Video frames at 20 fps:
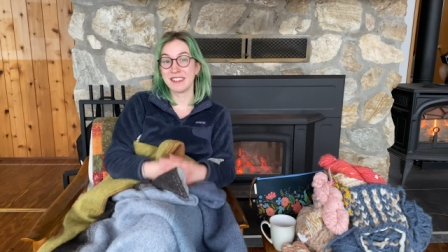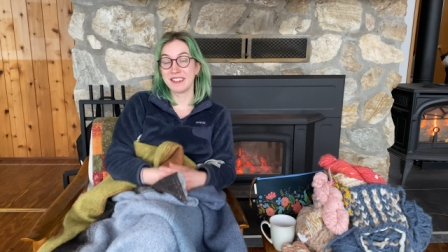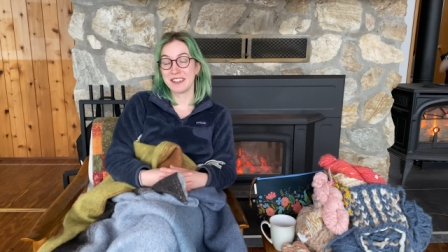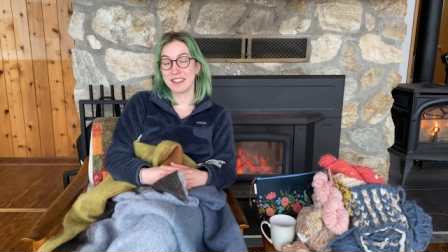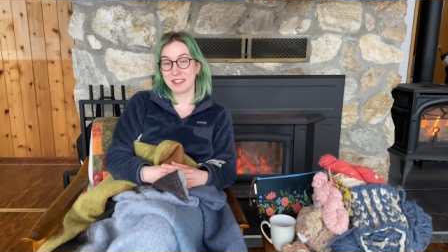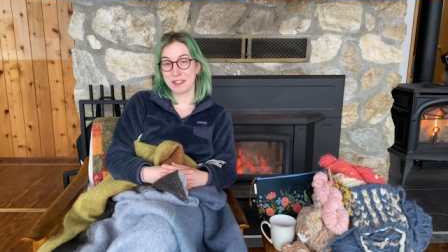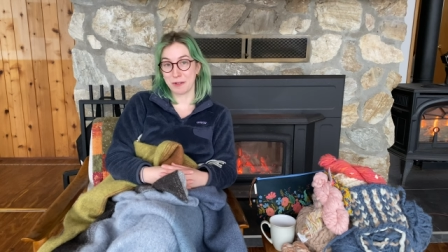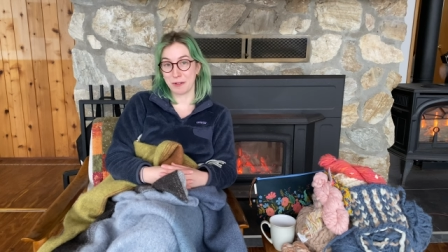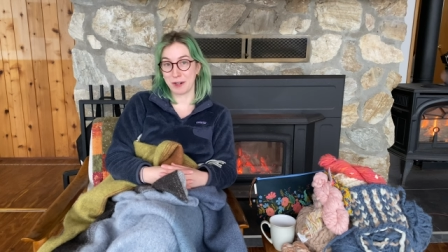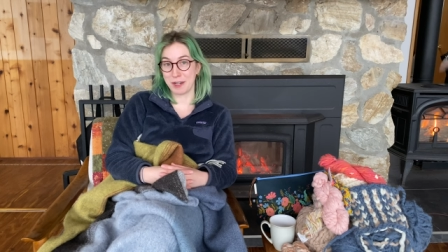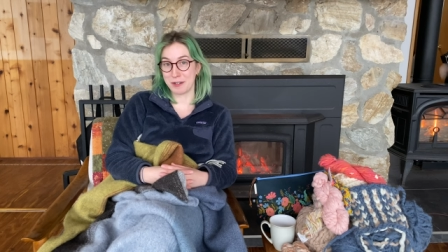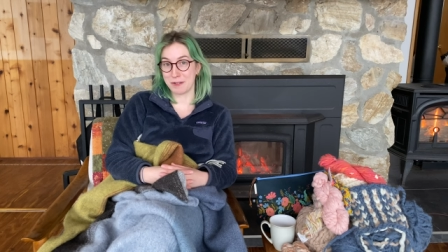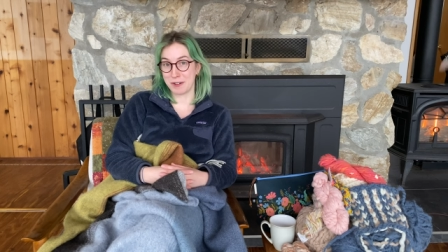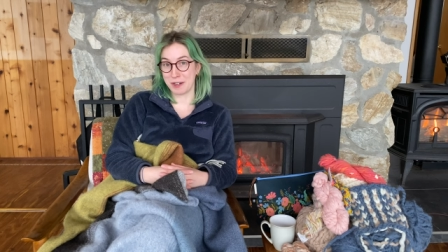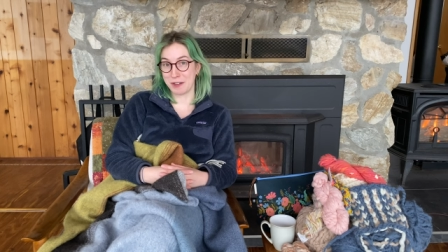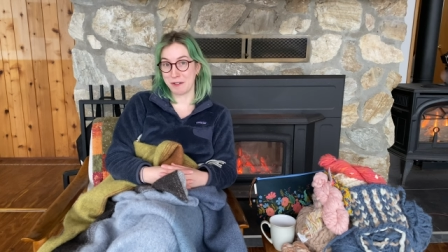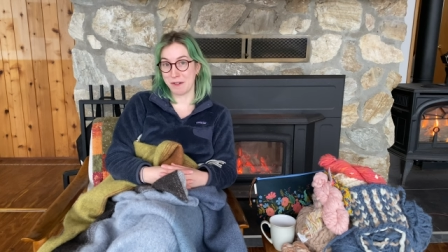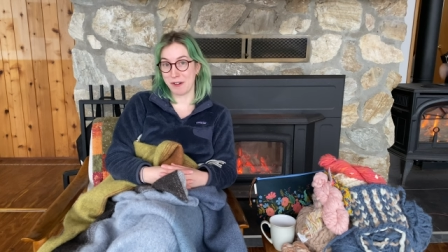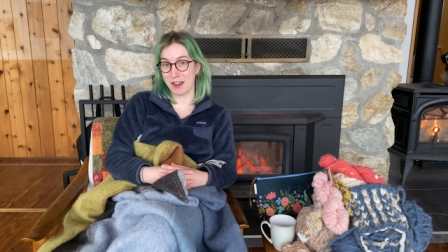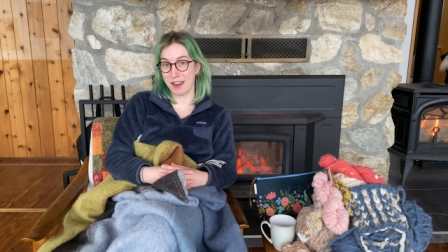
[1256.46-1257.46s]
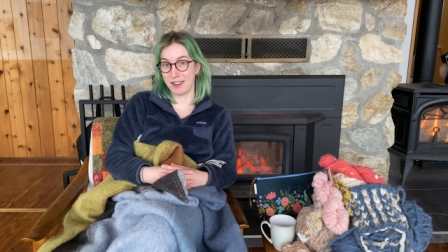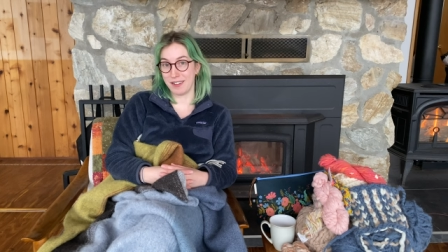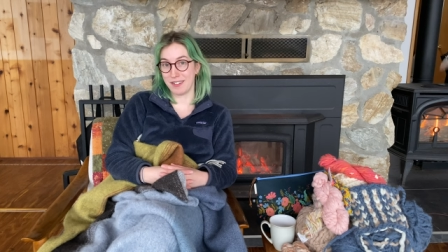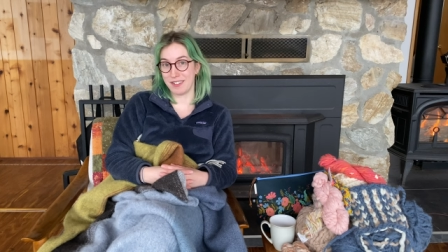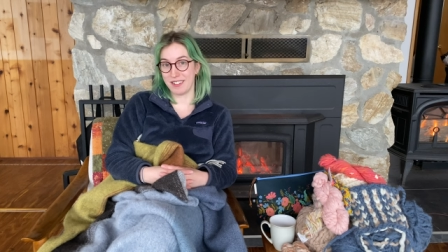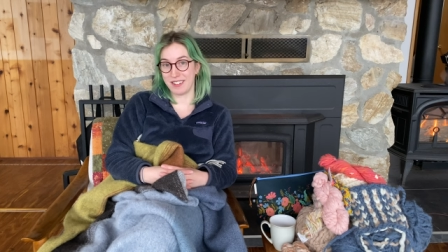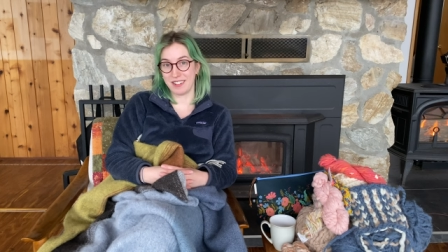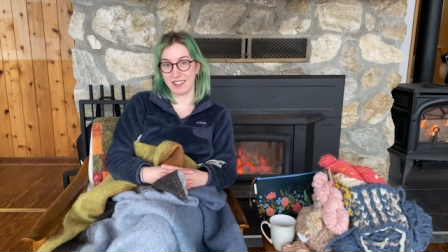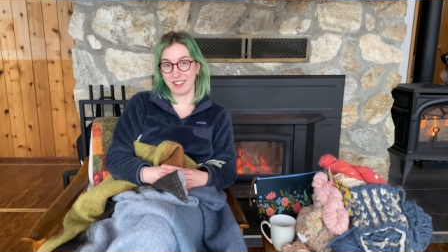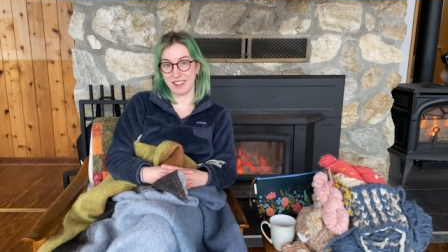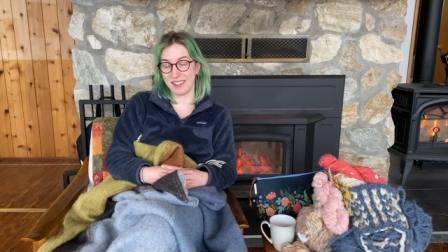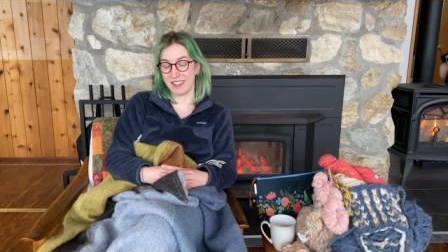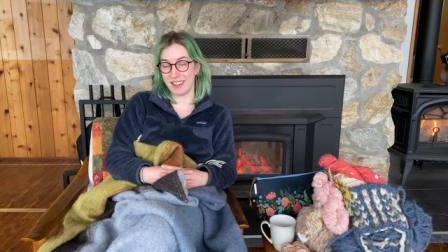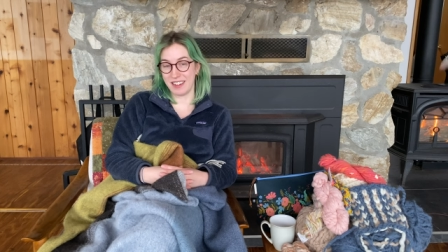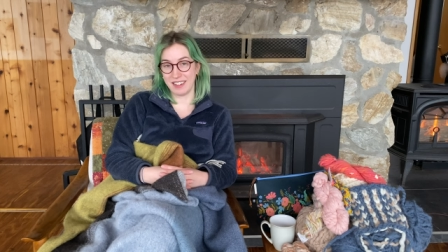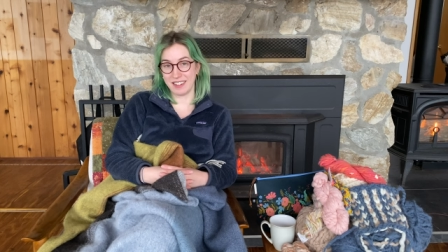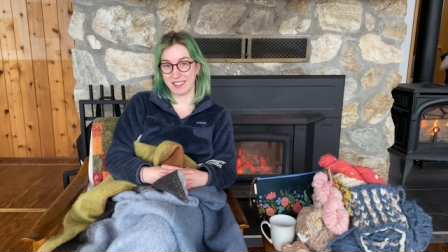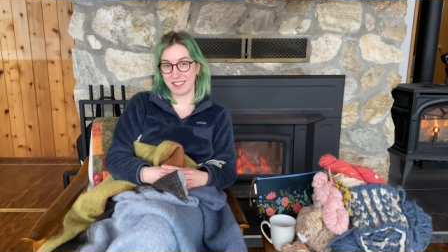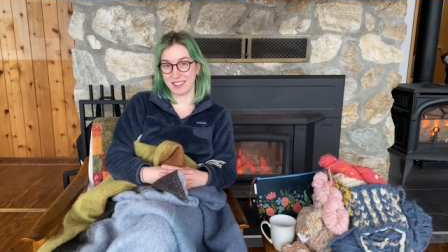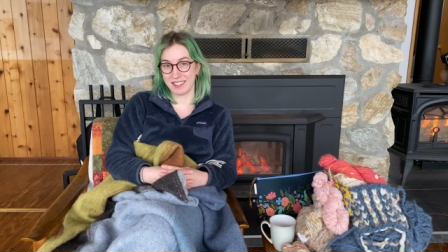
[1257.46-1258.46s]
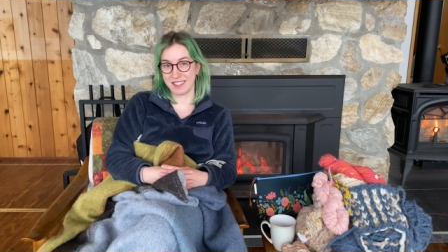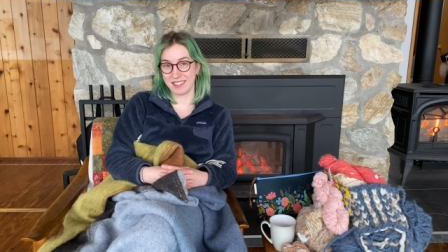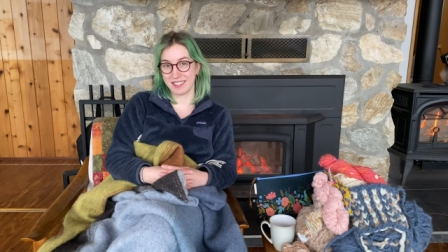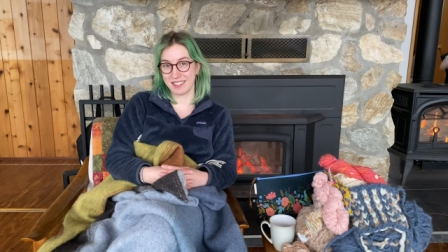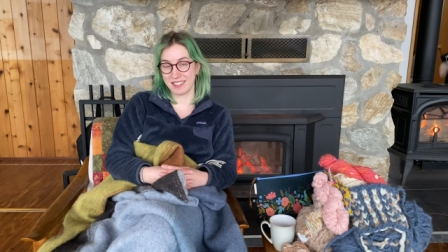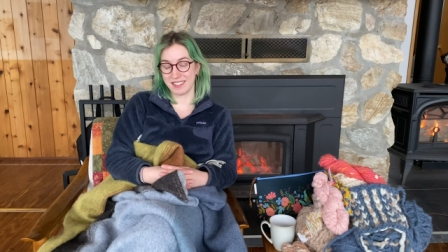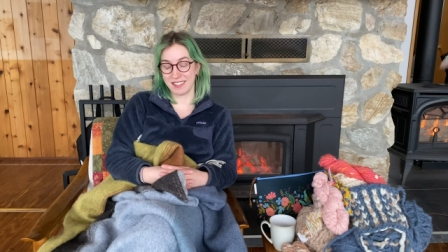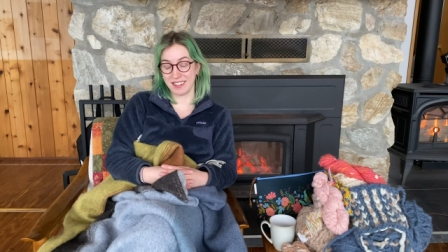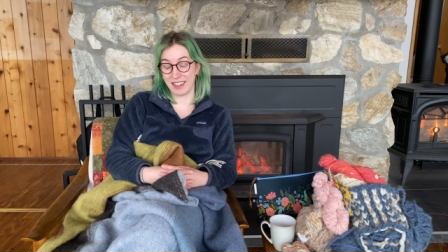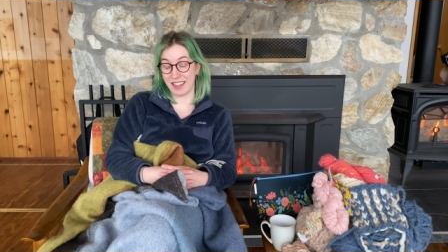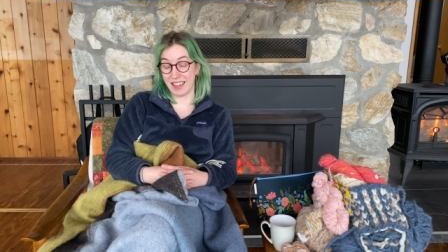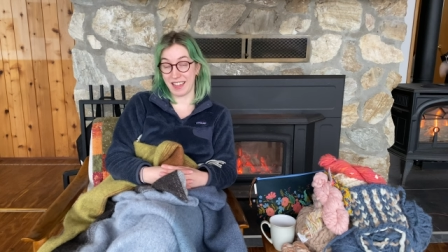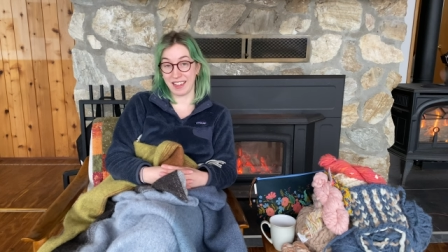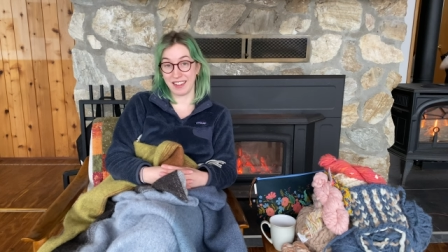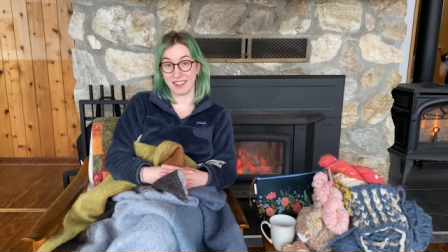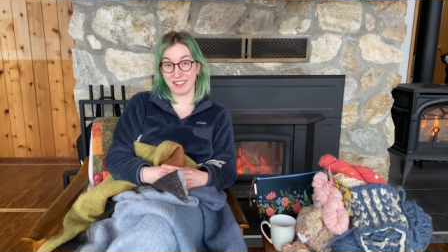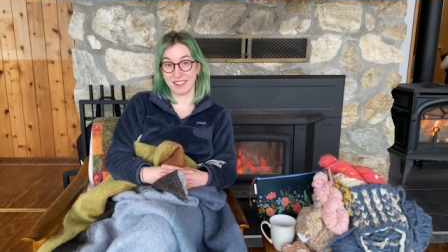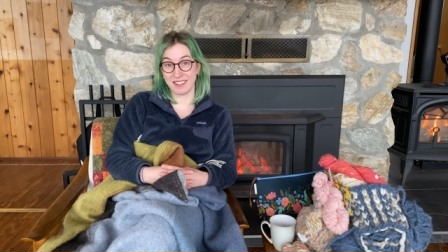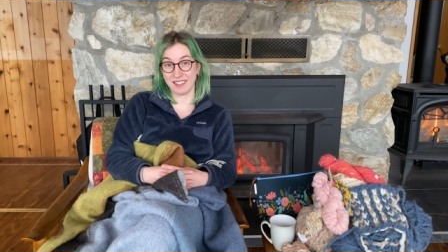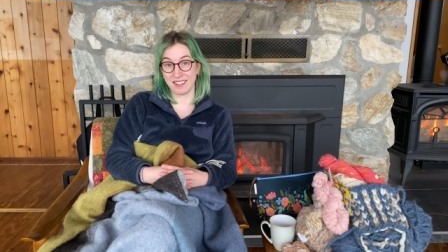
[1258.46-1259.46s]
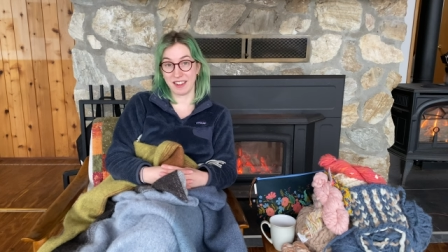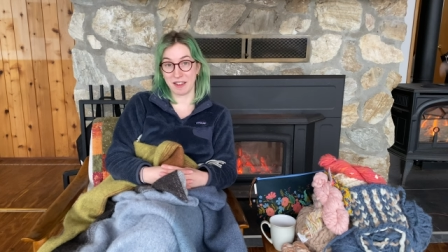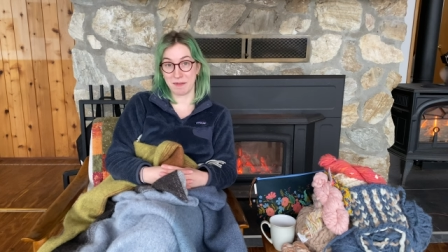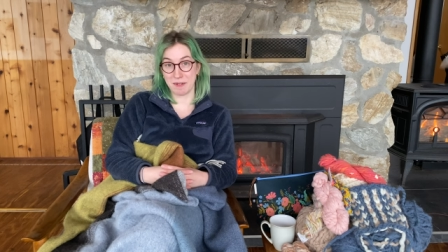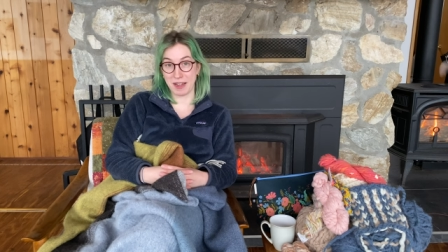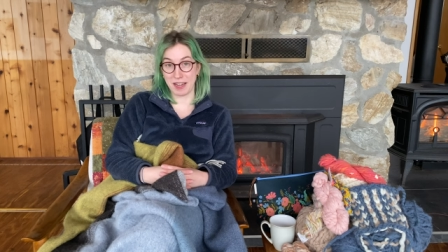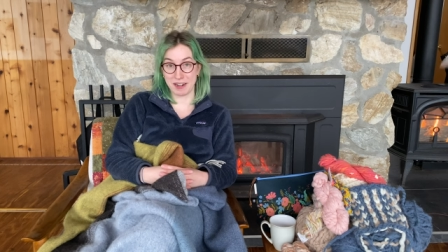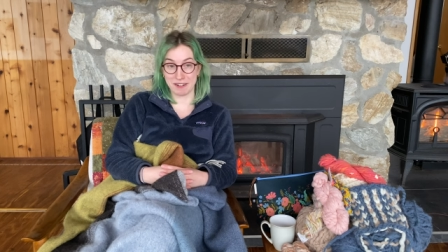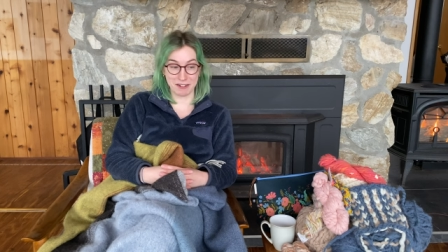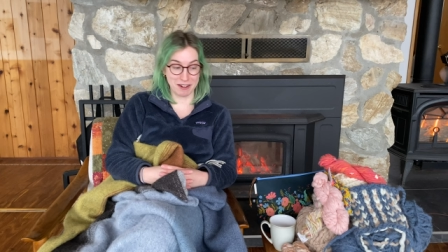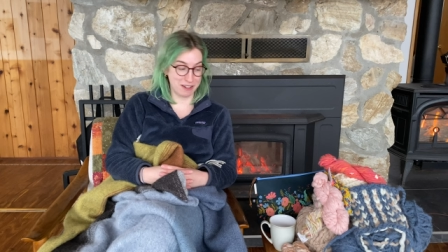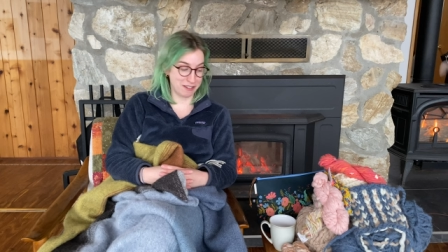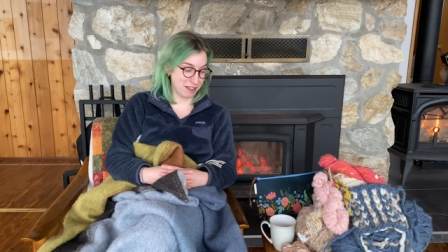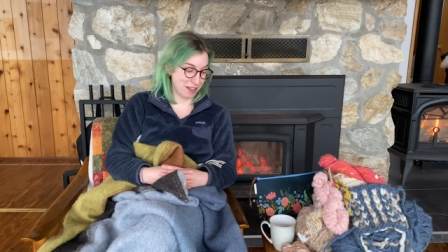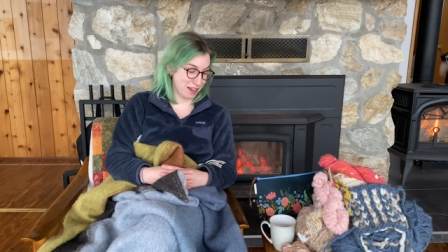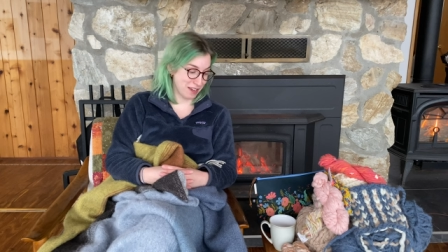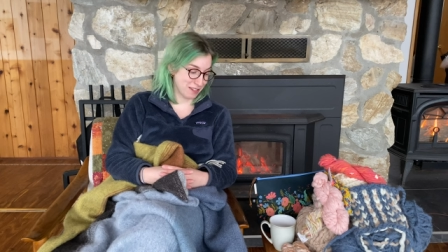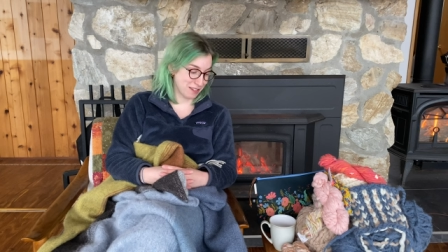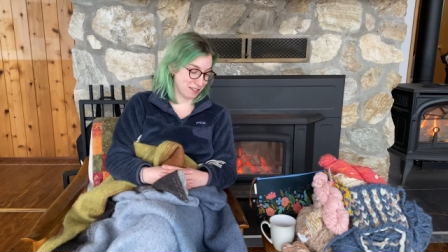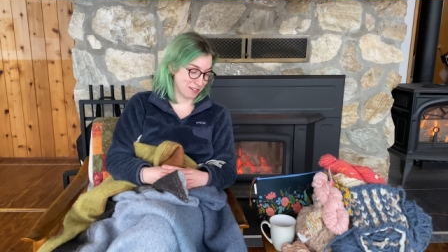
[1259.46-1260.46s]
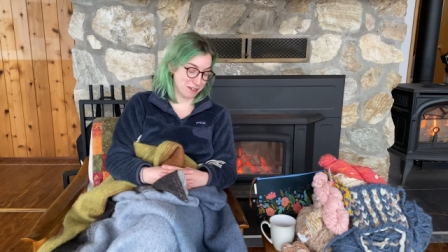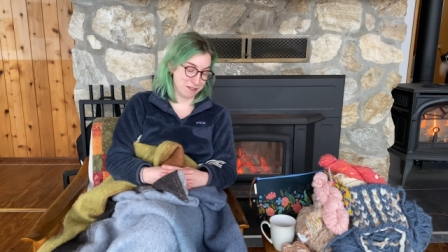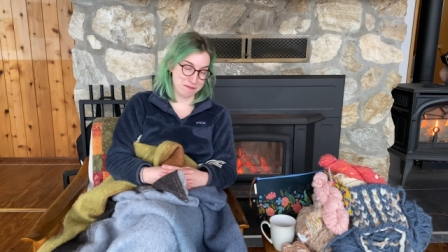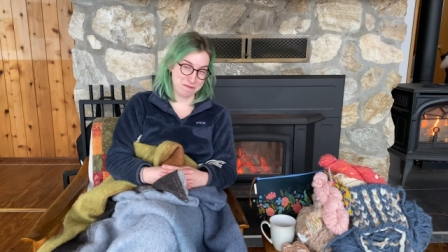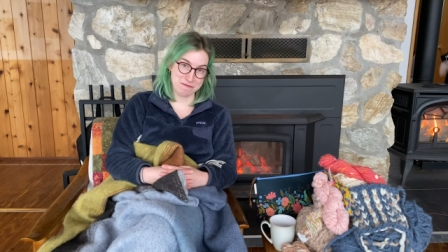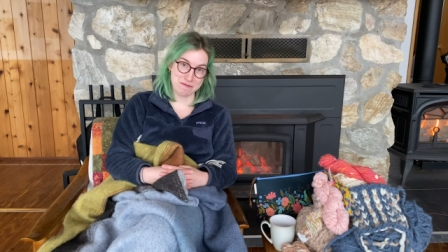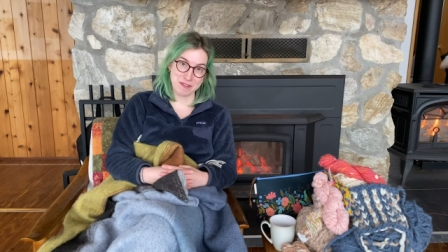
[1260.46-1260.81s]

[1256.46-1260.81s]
2021. I just I can't get my head around that so